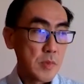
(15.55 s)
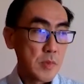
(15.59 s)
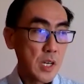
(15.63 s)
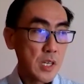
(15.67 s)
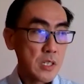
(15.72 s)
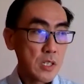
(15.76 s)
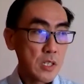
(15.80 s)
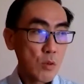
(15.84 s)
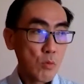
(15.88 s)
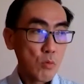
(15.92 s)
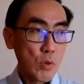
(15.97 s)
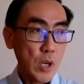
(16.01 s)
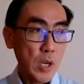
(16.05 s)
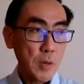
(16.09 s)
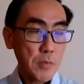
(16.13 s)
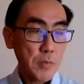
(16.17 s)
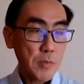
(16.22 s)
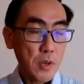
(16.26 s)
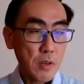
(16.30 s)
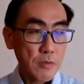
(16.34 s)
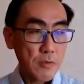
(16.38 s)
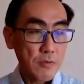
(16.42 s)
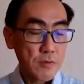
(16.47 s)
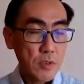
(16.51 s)
and the web
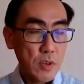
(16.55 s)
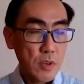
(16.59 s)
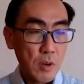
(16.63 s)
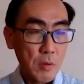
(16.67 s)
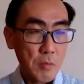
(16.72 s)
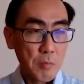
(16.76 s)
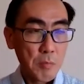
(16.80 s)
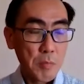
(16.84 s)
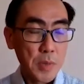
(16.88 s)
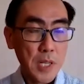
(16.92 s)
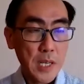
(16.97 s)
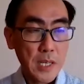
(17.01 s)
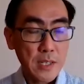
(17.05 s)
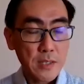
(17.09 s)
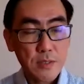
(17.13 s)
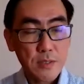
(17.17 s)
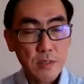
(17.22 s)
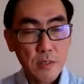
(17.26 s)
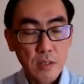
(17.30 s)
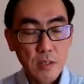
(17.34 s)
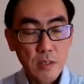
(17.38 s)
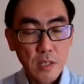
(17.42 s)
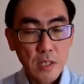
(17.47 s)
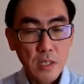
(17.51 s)
of
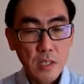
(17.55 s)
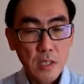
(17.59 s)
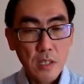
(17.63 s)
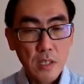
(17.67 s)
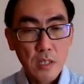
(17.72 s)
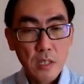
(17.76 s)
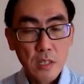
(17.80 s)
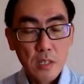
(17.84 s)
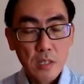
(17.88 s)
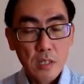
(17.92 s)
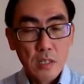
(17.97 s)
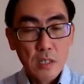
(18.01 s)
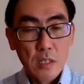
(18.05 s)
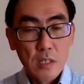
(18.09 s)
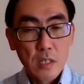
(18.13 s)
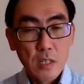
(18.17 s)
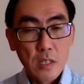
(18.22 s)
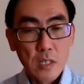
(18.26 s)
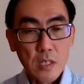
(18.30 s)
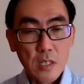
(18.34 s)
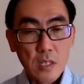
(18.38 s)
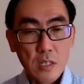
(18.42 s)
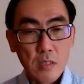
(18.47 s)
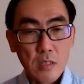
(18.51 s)
complexity
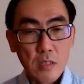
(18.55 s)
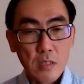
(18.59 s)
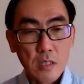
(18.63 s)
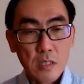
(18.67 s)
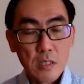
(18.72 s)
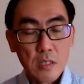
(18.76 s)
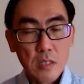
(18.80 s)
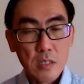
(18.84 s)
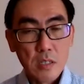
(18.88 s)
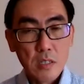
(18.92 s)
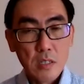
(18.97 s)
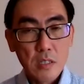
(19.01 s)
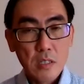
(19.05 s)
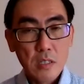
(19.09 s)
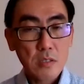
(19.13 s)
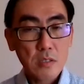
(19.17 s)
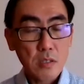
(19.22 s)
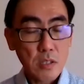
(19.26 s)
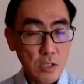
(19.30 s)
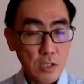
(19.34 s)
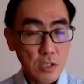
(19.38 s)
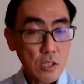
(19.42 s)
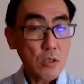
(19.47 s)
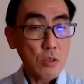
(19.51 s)
uh, is
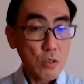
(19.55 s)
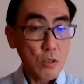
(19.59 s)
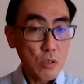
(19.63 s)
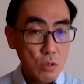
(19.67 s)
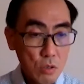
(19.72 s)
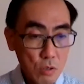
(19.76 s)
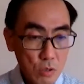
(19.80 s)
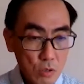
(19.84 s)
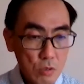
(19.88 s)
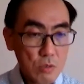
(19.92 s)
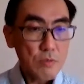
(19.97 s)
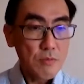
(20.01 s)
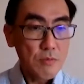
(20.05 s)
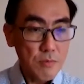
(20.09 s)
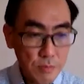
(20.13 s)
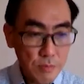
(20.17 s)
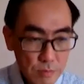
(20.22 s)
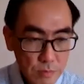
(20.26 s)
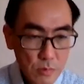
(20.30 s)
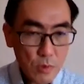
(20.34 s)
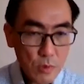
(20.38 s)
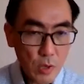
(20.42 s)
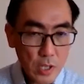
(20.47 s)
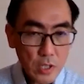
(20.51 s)
actually
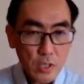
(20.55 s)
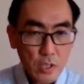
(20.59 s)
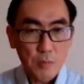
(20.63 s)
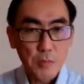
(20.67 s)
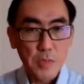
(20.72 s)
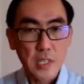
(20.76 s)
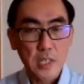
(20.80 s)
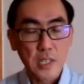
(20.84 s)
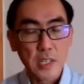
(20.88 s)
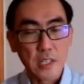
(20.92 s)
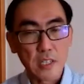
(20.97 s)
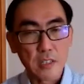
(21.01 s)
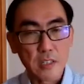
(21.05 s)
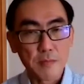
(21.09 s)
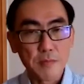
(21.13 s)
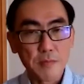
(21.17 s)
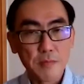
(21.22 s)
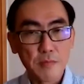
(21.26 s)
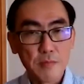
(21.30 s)
quite complicated.